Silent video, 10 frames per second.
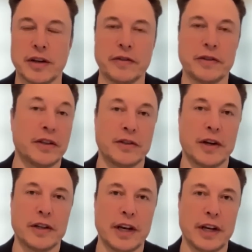Obviously, there's
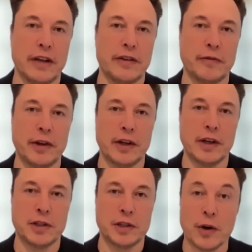not yet even
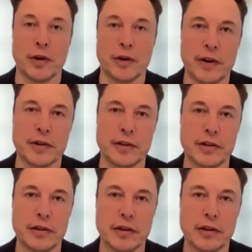been a shareholder vote.